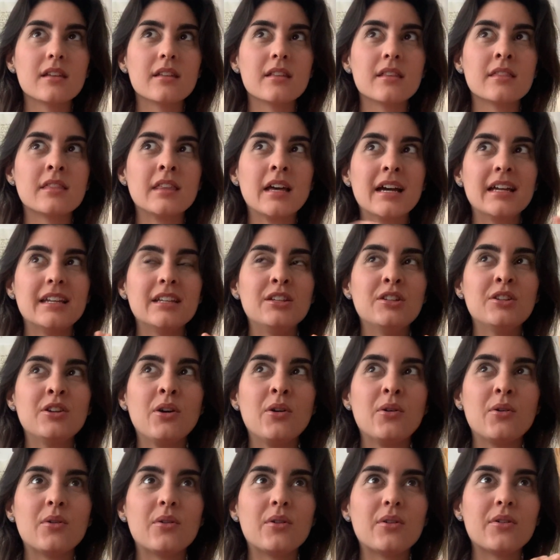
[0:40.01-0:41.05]
that,
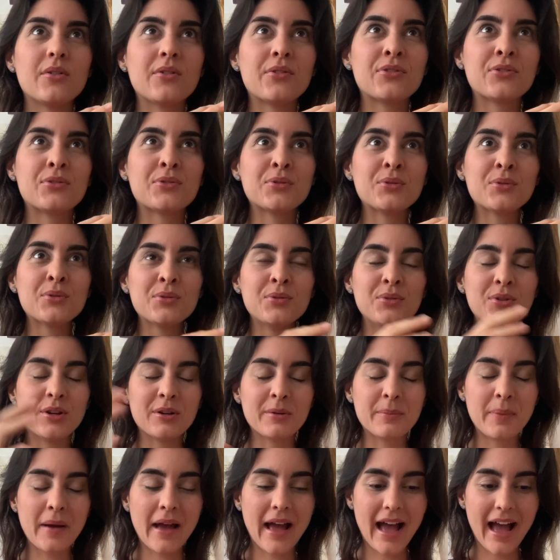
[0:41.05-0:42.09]
through your
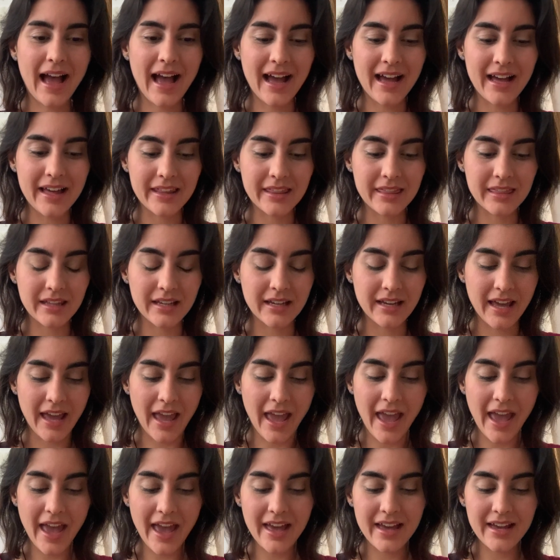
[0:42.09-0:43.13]
path
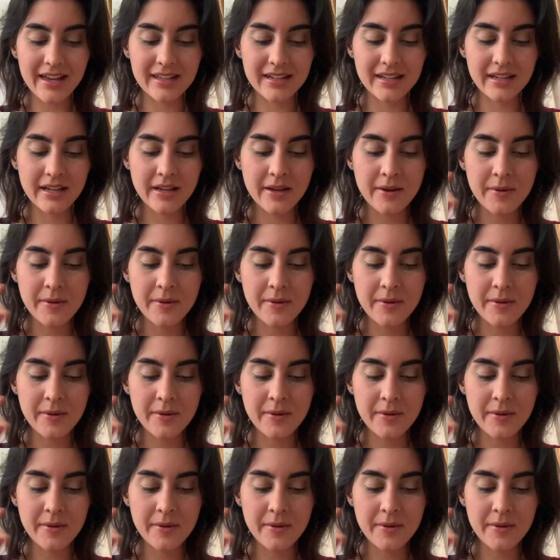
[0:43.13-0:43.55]
ahead,